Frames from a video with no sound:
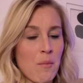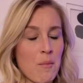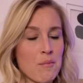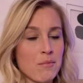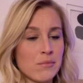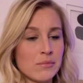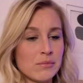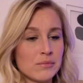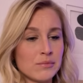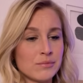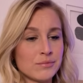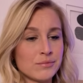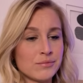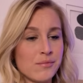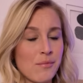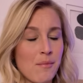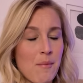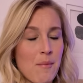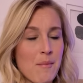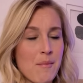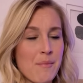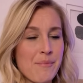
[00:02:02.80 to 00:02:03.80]
I think we can
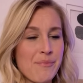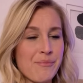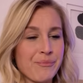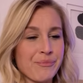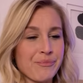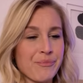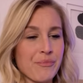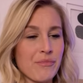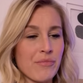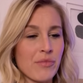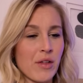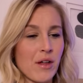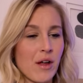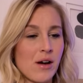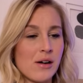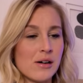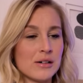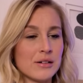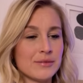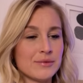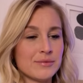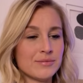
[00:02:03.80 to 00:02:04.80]
handle one little
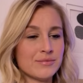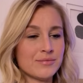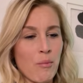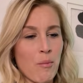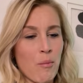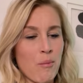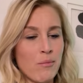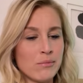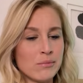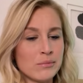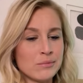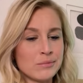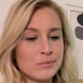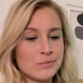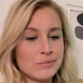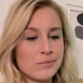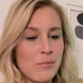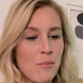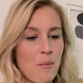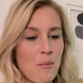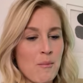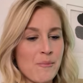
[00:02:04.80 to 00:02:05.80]
girl. No,
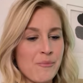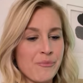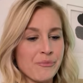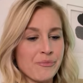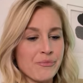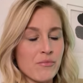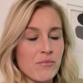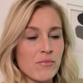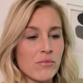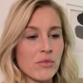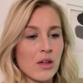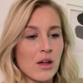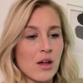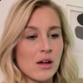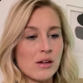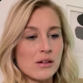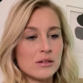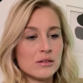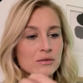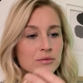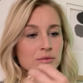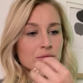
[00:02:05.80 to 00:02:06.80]
Lieutenant, your men
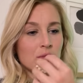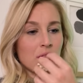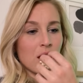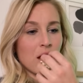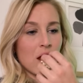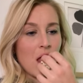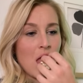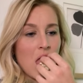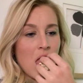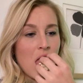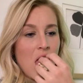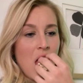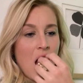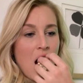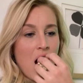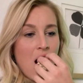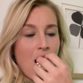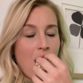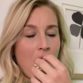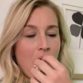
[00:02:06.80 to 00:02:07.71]
are already dead.